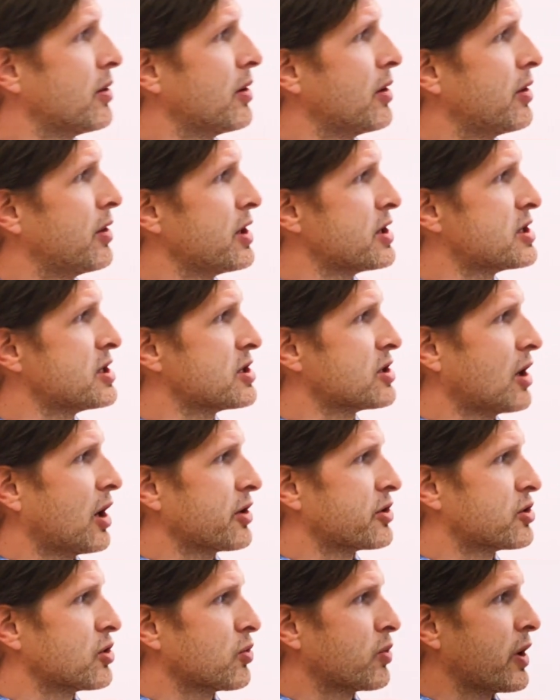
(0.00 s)
this is
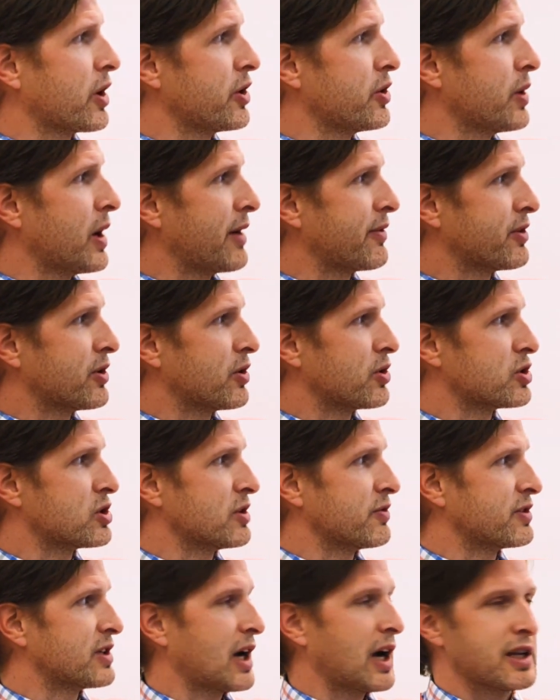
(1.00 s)
also where you have the notion
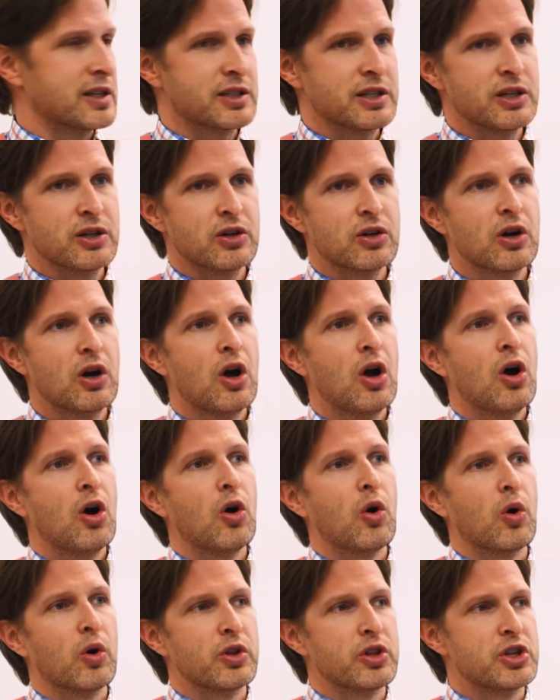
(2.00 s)
of ta'zir,
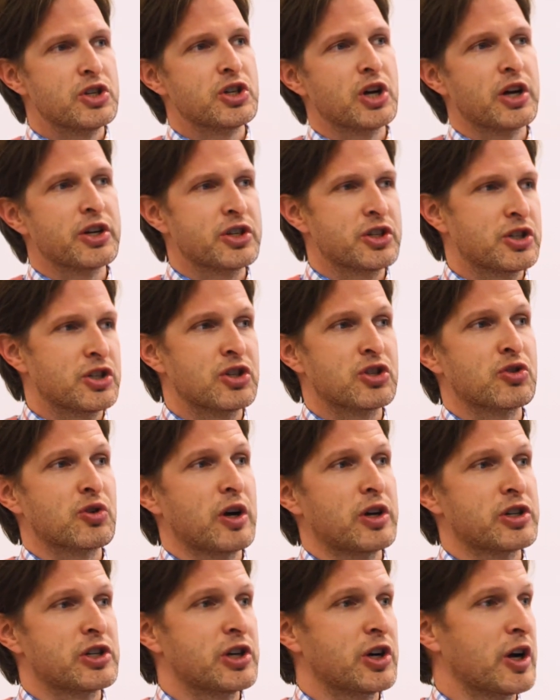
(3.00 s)
or the judge's
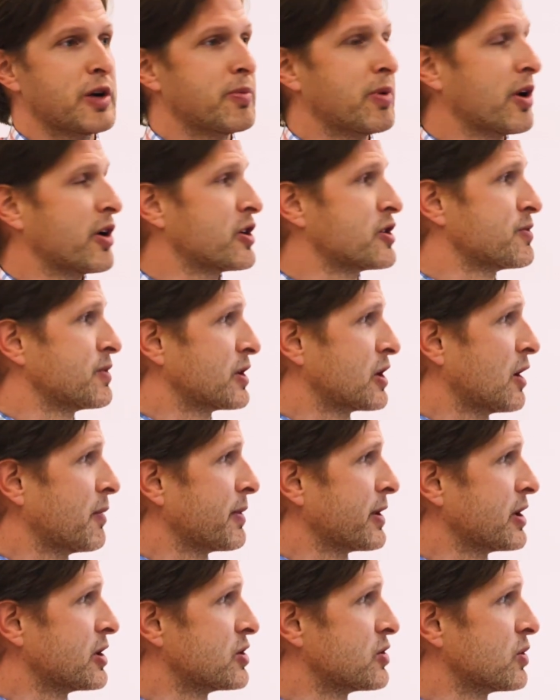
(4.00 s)
discretionary punishment
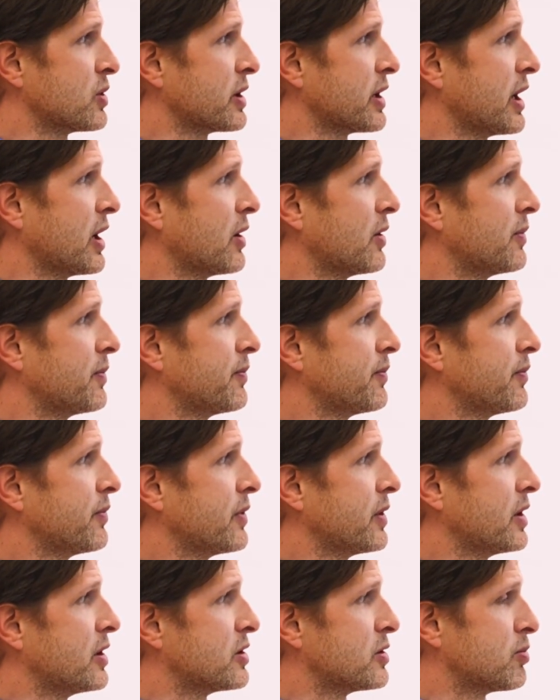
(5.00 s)
coming into
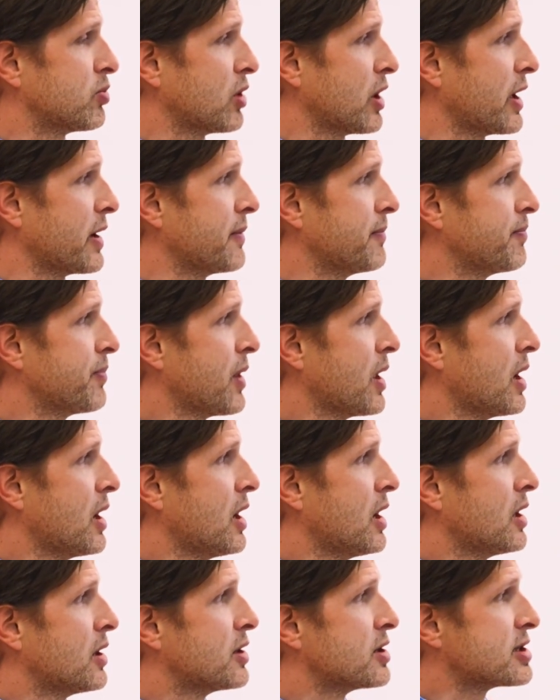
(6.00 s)
play.
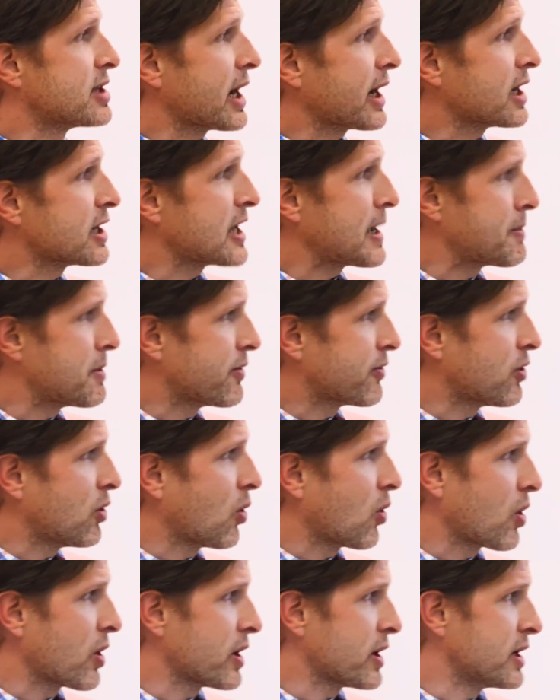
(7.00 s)
The second type of
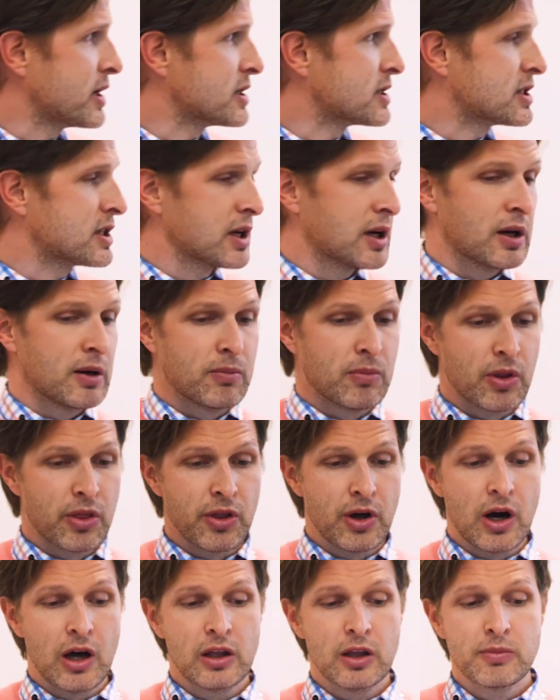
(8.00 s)
court is the
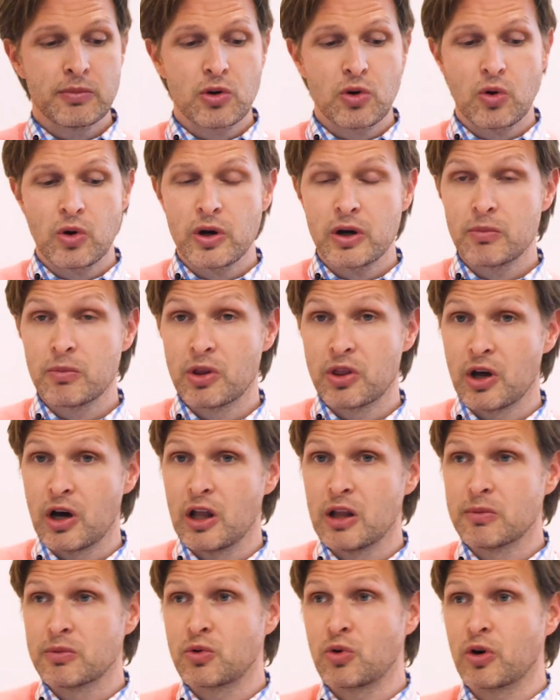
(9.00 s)
madhalim court.
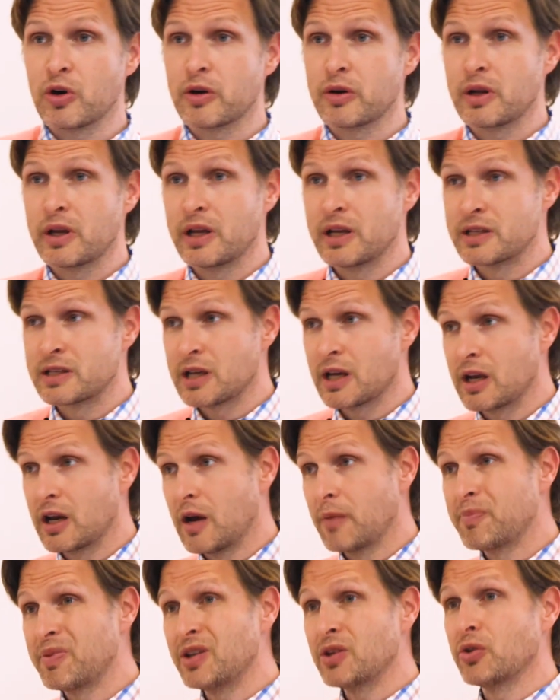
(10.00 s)
Madhalim court is an
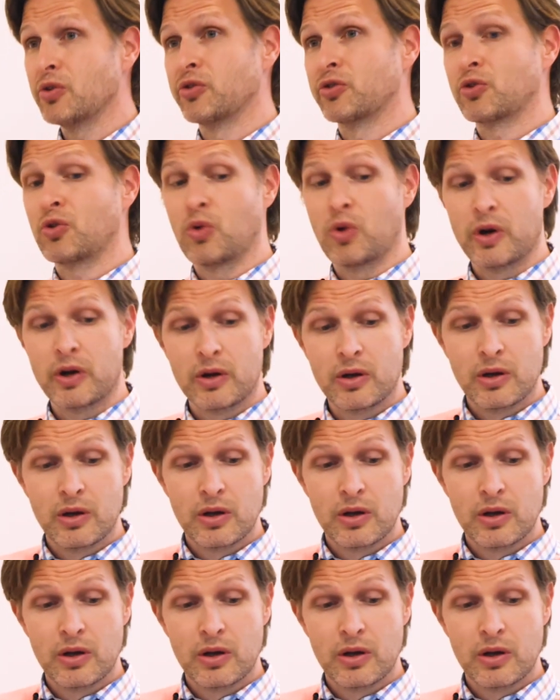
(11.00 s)
appeals court.